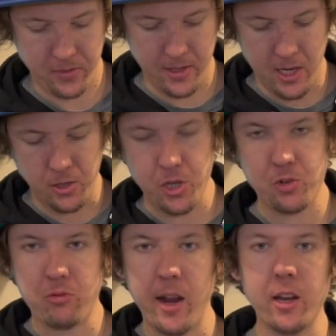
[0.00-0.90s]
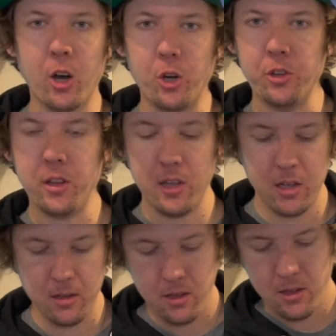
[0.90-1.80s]
and I'll just write all
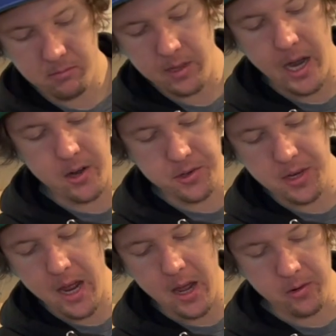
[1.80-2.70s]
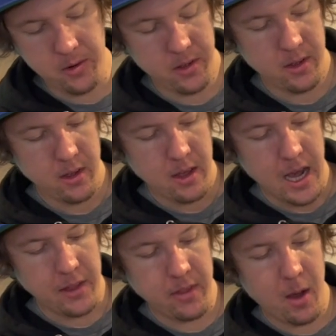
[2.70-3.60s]
the letters down,
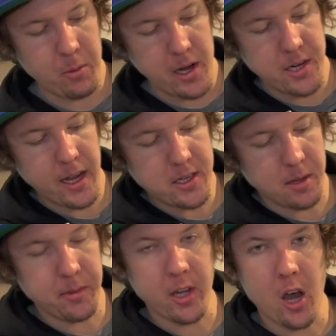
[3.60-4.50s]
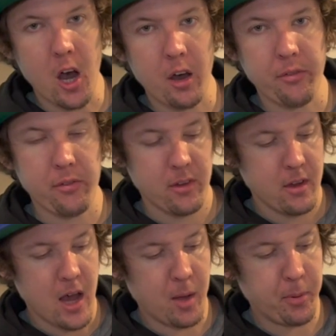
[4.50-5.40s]
and then when I take something off,
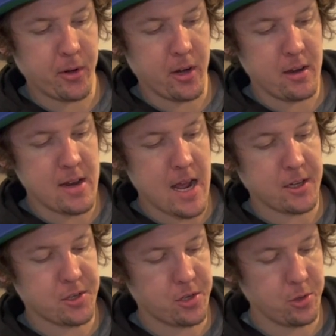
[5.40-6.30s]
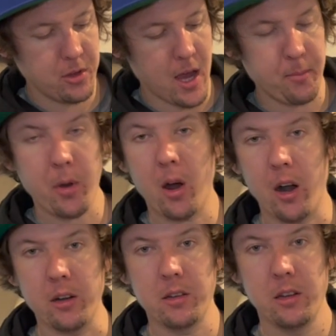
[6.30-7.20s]
I'll put it next to that
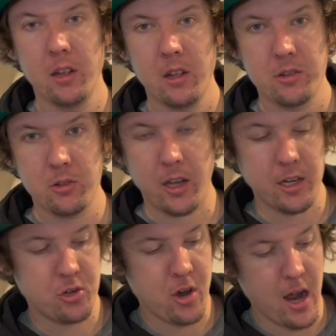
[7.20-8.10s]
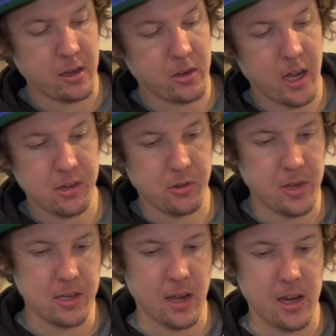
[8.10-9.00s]
part so that I can track, okay, so
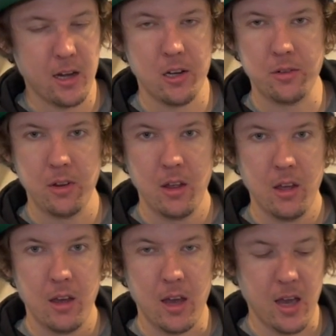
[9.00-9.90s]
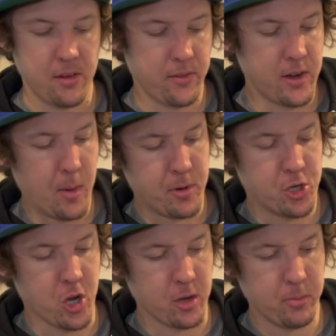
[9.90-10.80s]
this guy here is an upper
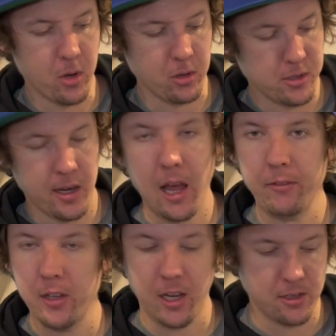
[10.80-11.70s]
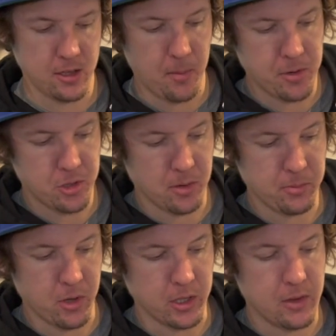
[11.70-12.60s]
shock bolt because I left it next to the upper shock
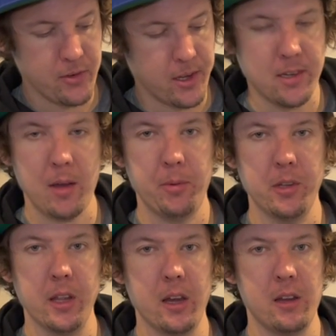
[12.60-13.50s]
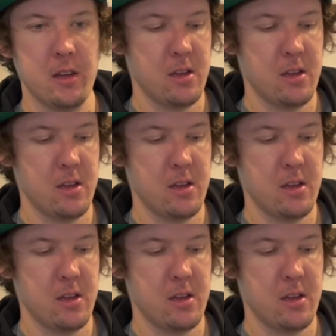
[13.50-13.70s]
bolt. I'll give you an example of that.